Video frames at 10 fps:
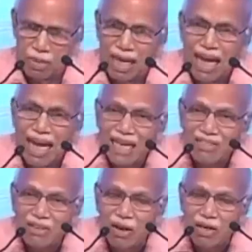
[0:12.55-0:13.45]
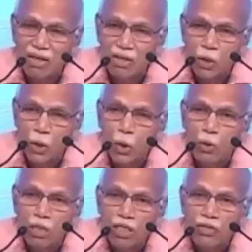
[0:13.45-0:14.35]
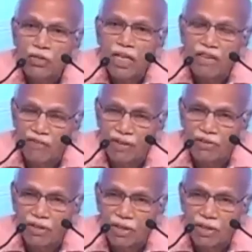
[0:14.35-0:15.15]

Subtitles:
has got so much of side effects